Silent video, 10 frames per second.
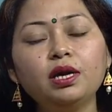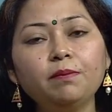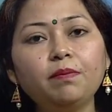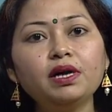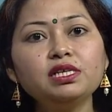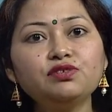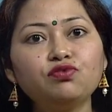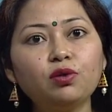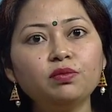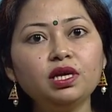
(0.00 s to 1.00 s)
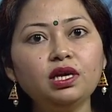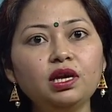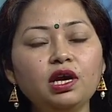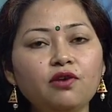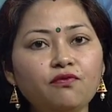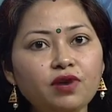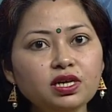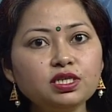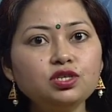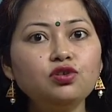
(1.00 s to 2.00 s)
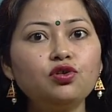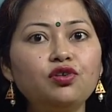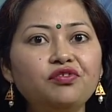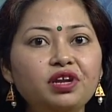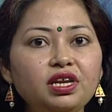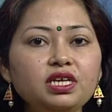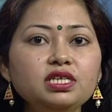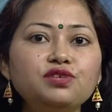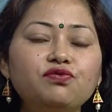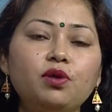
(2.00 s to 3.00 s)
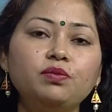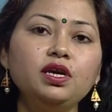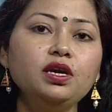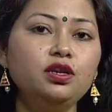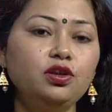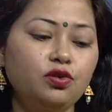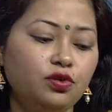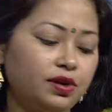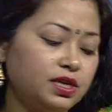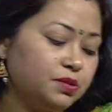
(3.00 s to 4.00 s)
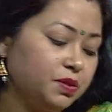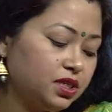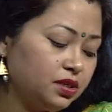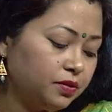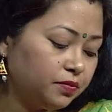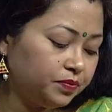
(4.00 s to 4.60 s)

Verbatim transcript: impulse from the first neuron released from the neurotransmitter.